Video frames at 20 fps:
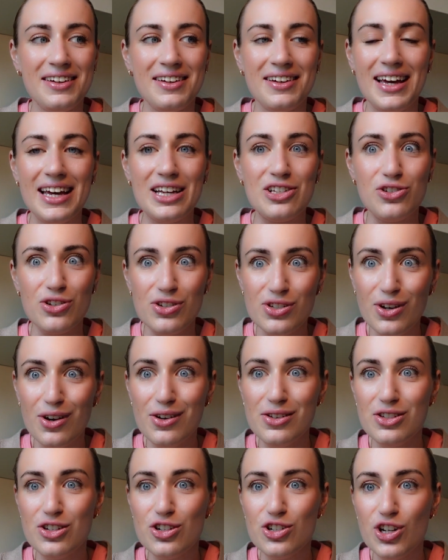It just
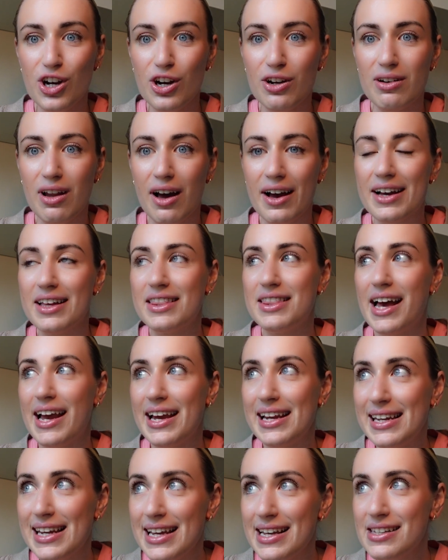goes to show like they
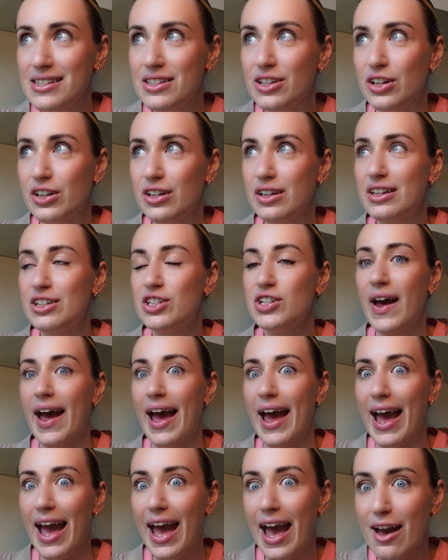listen to
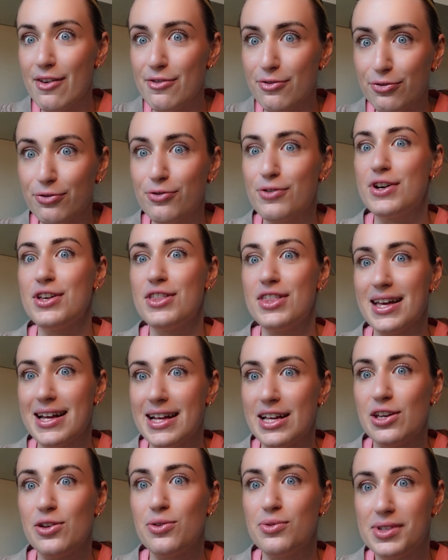
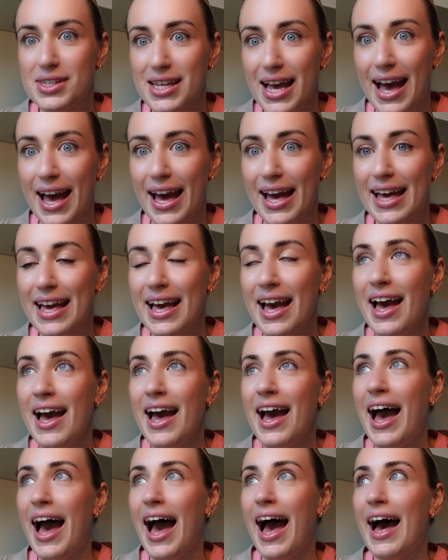everything you say,
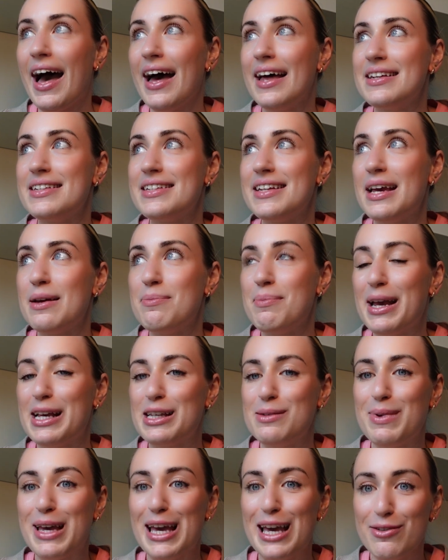and it
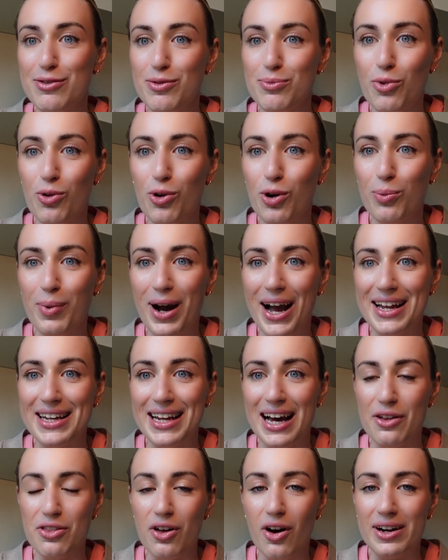makes me even more aware
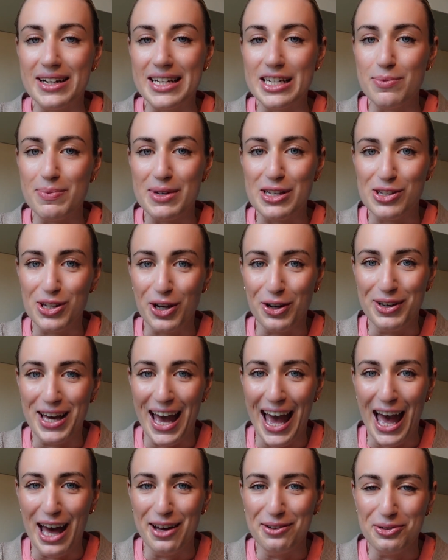now that I need to be so
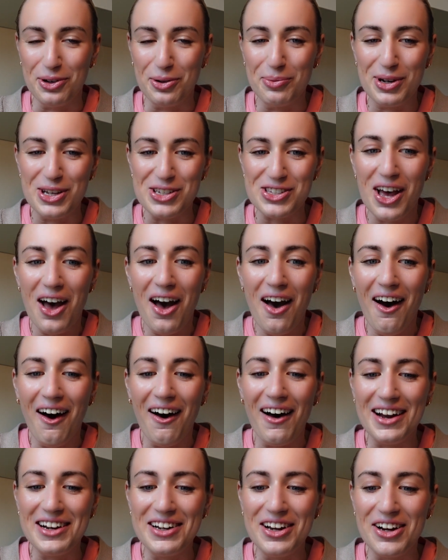careful, because
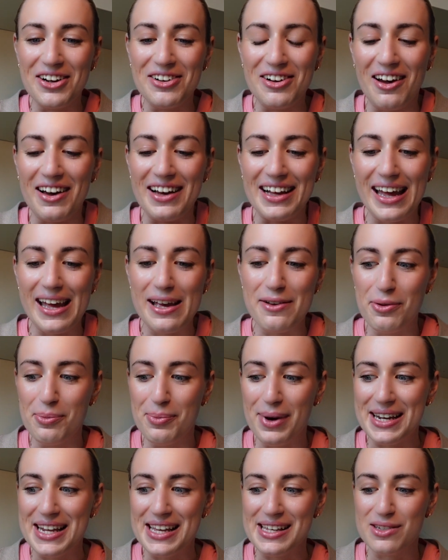I know like even
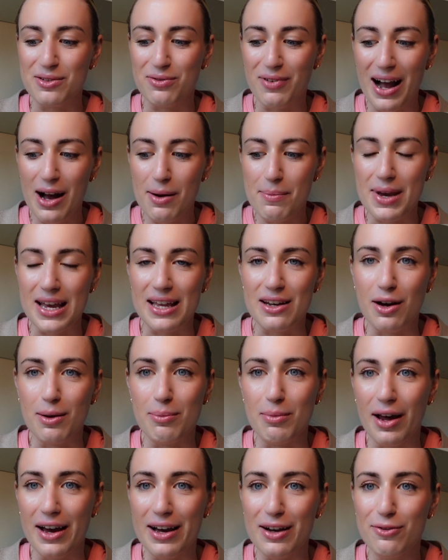when he's around me and I'm
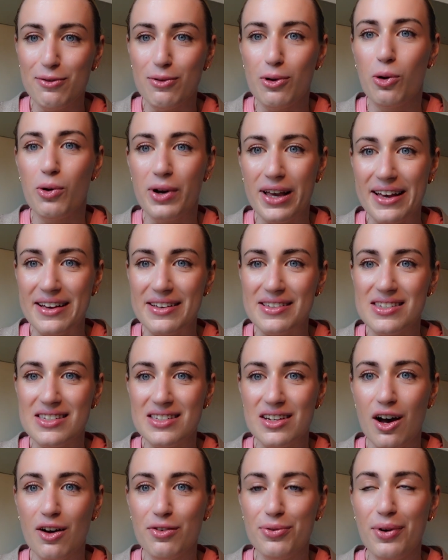like vlogging and
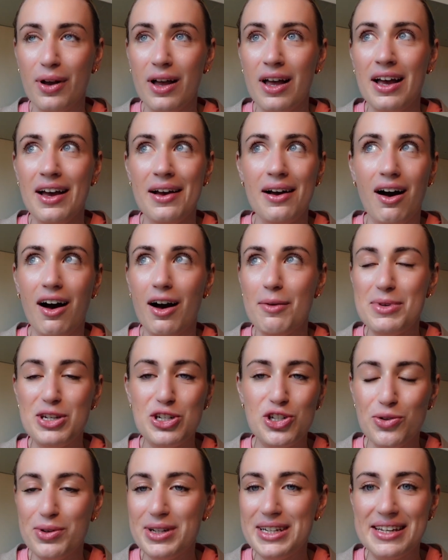stuff, I've been
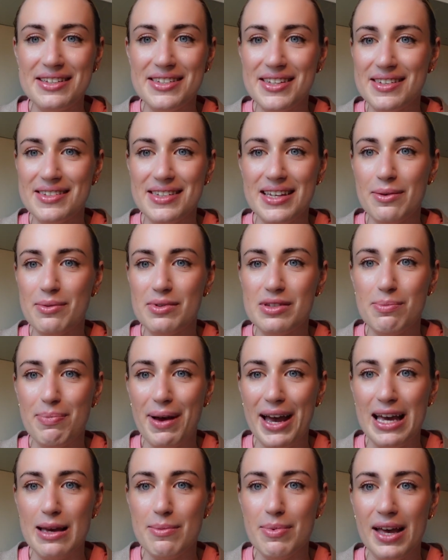doing it since he was a
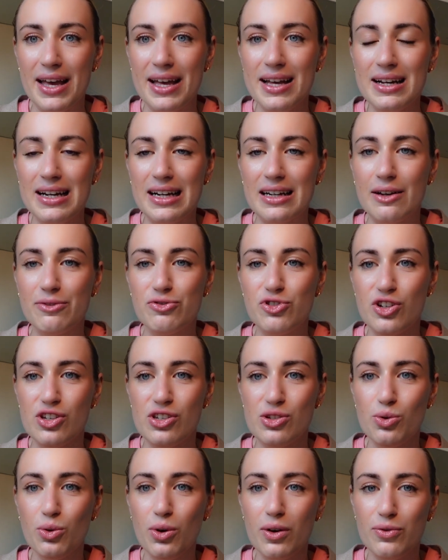baby, and I've just
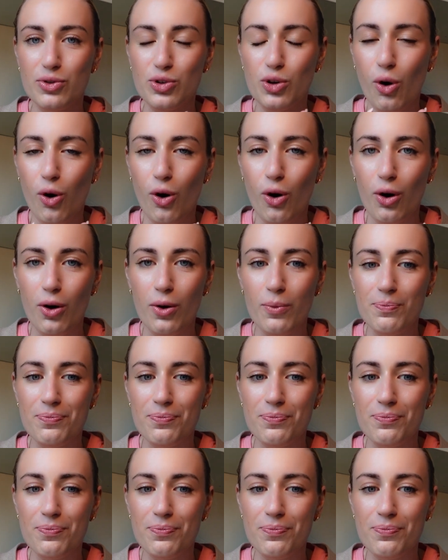sort of got